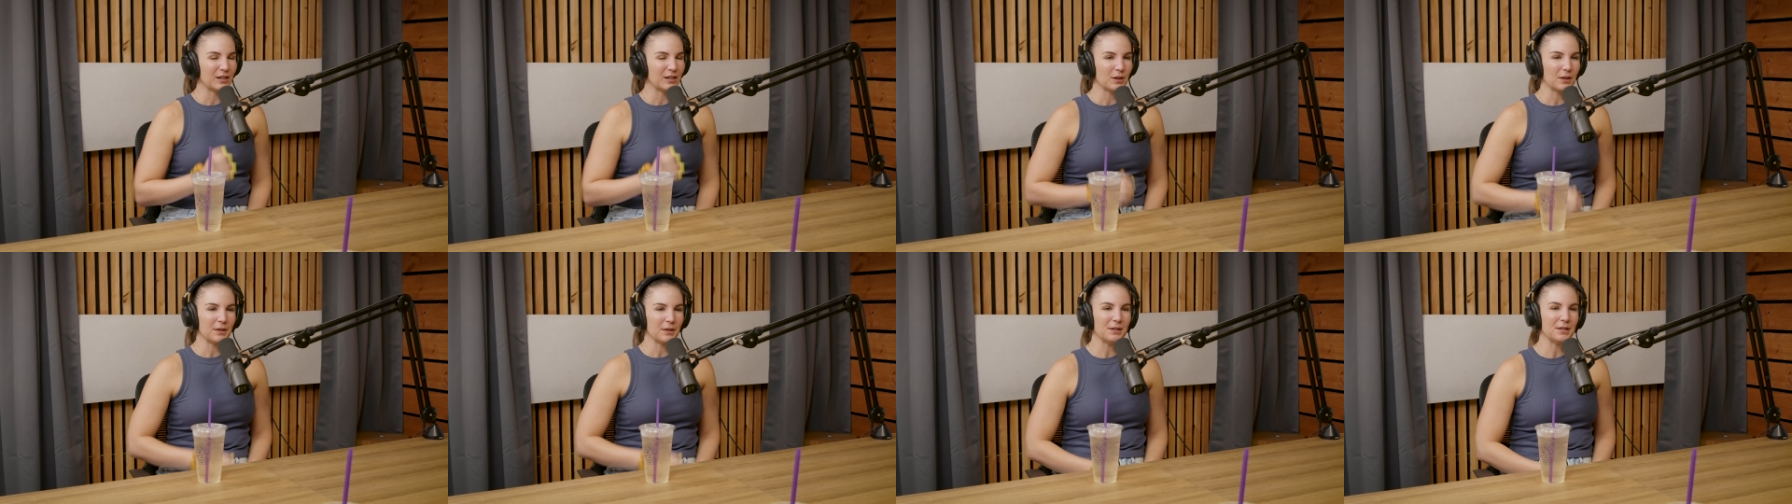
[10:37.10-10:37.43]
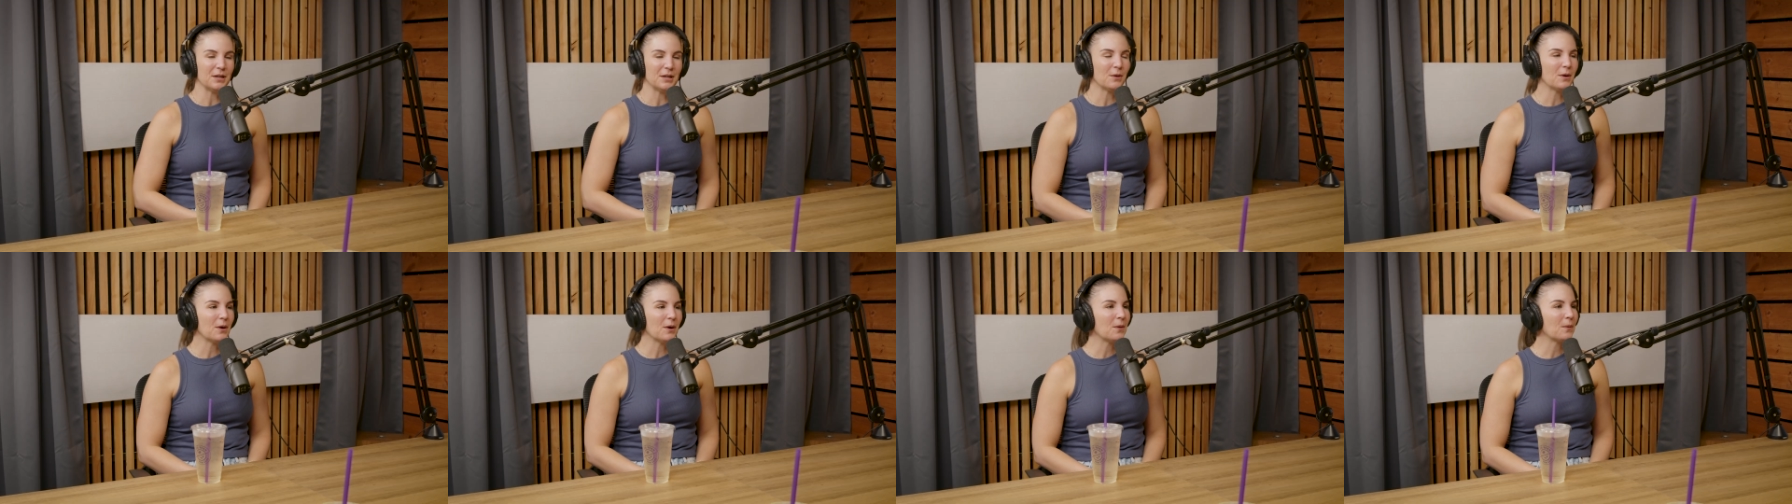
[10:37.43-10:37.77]
You
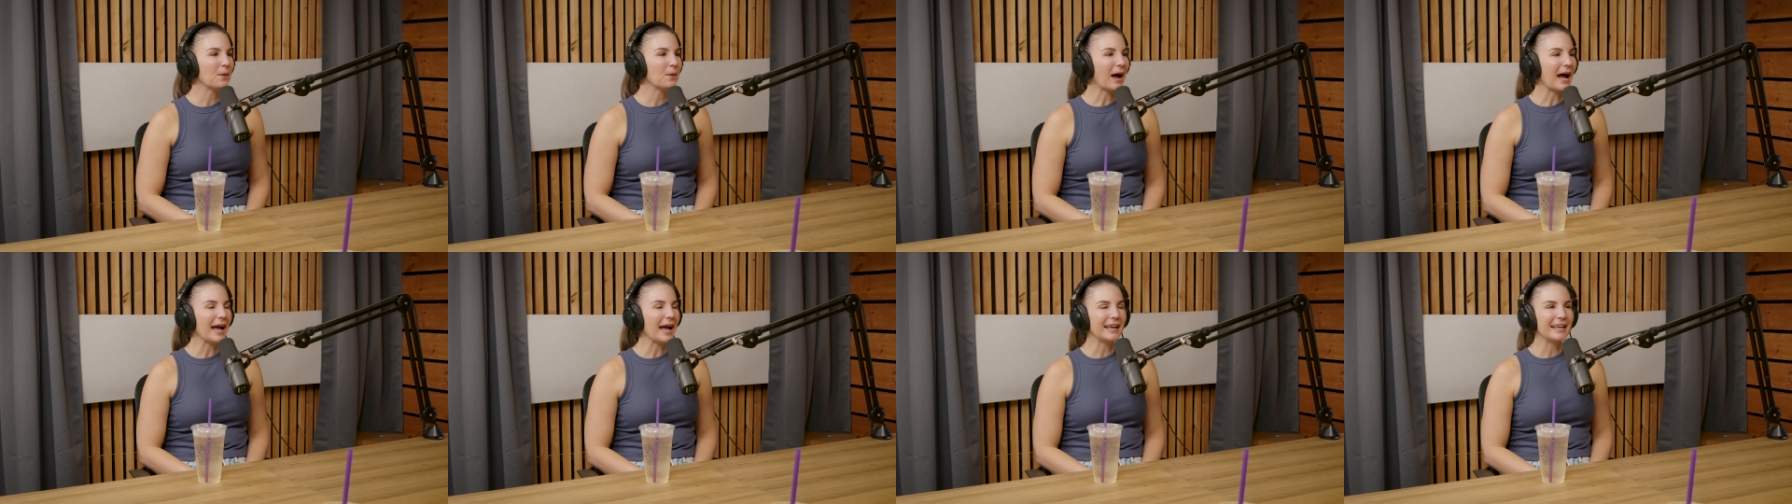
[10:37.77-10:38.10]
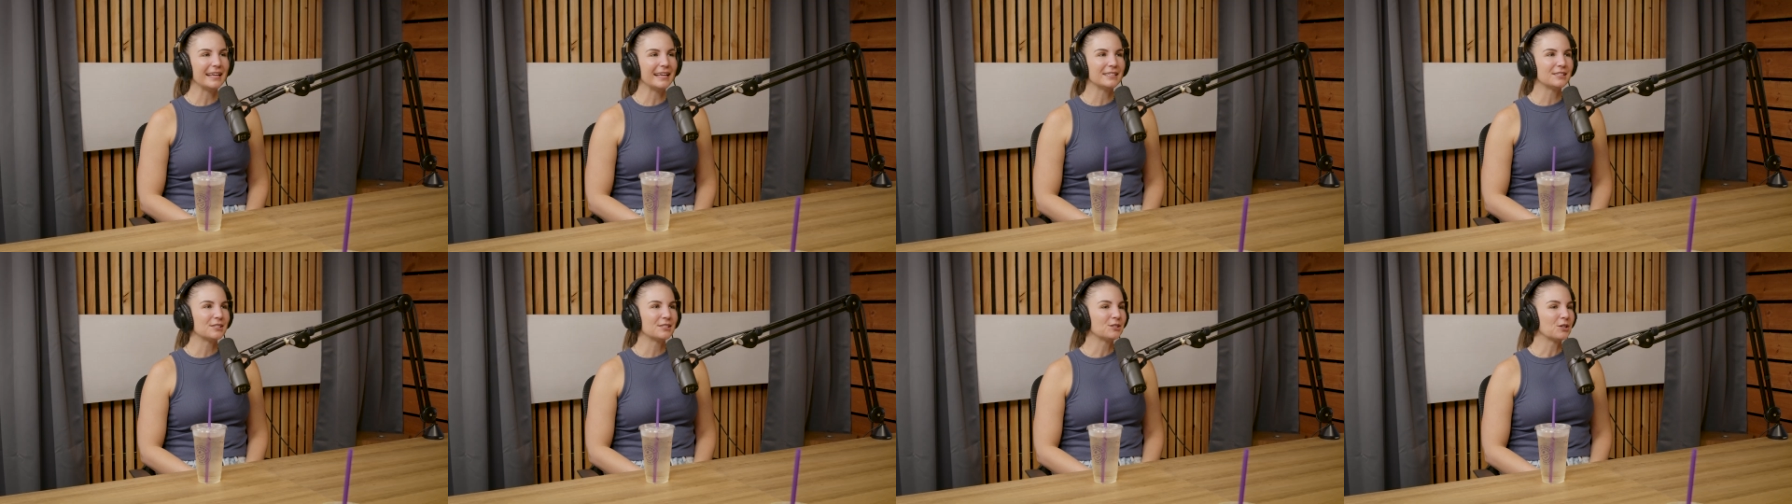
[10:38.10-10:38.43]
know what? I
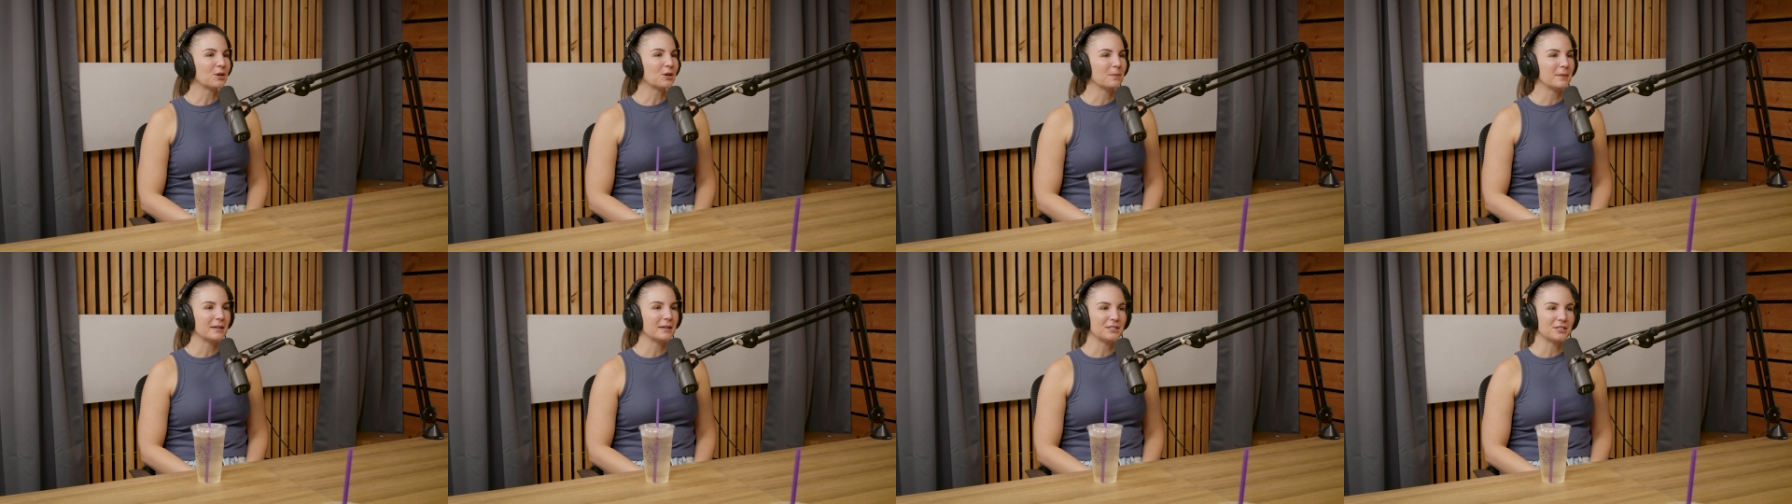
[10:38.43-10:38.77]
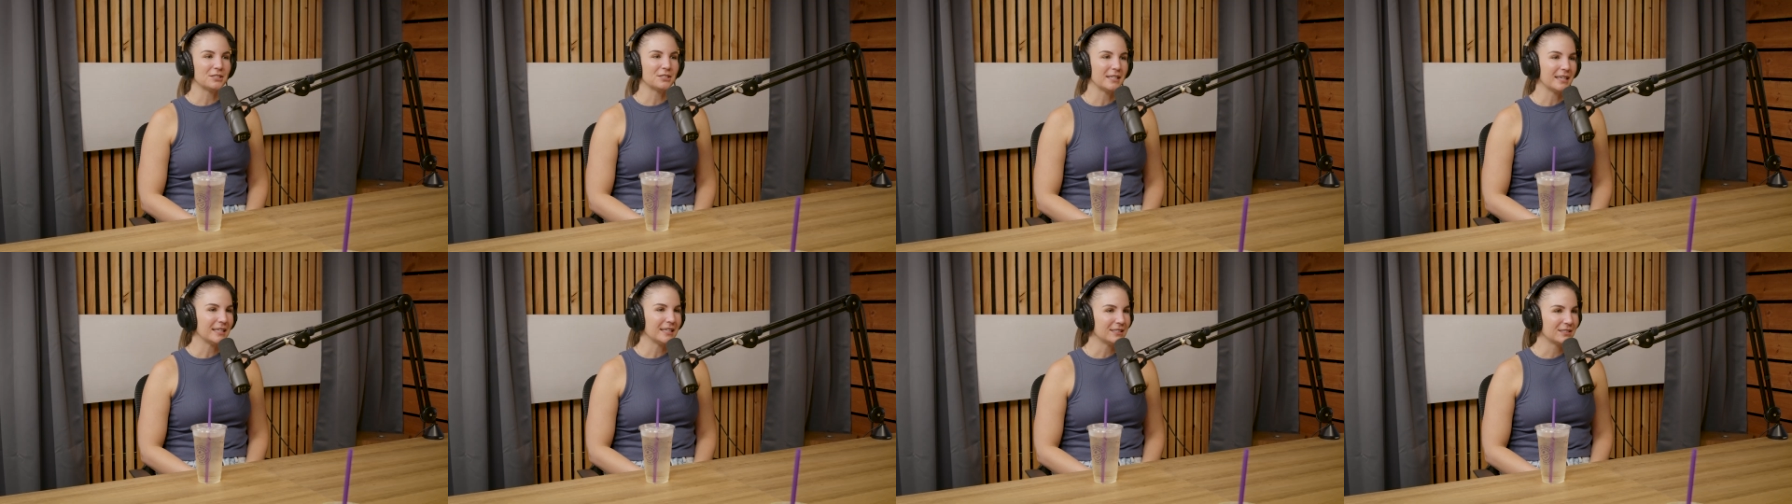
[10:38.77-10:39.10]
get so much
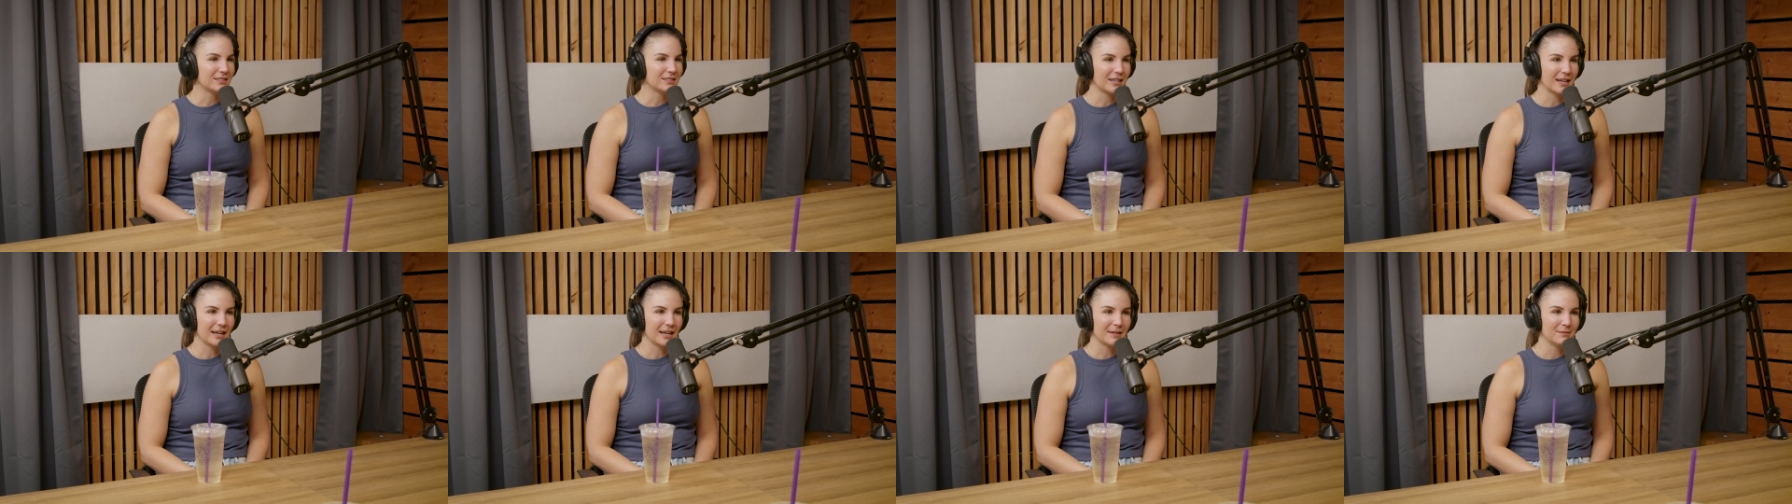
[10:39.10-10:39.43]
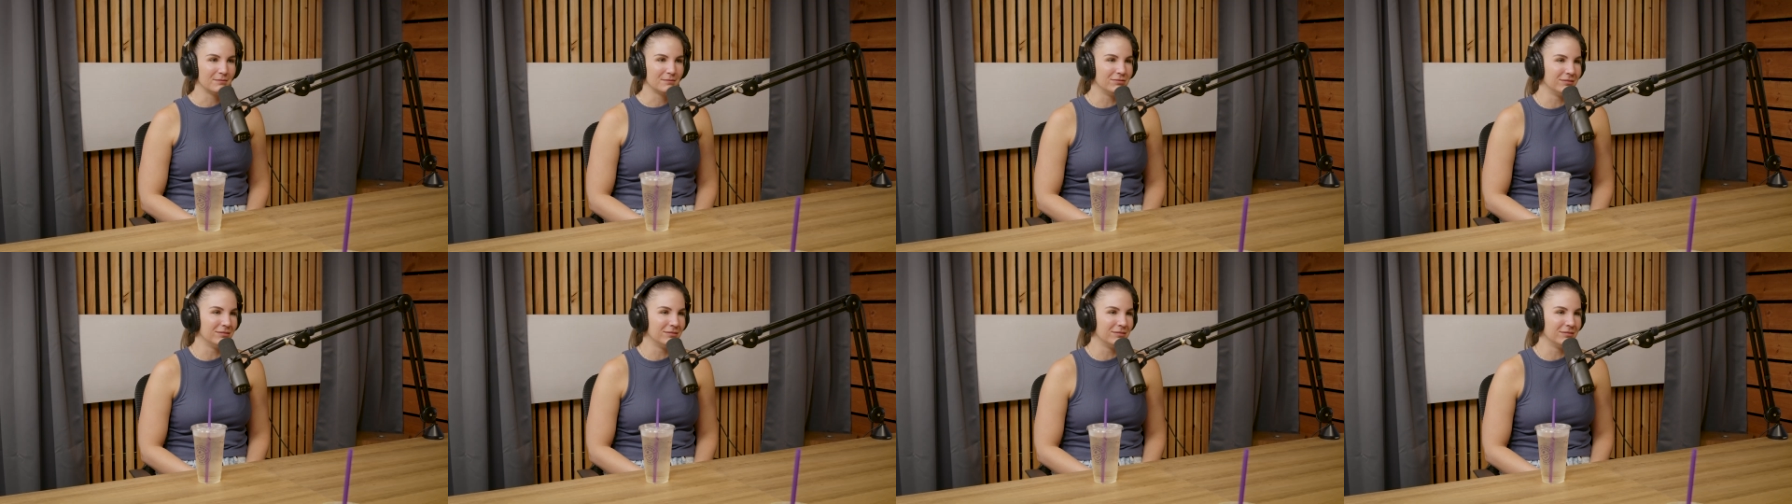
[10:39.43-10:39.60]
stage time.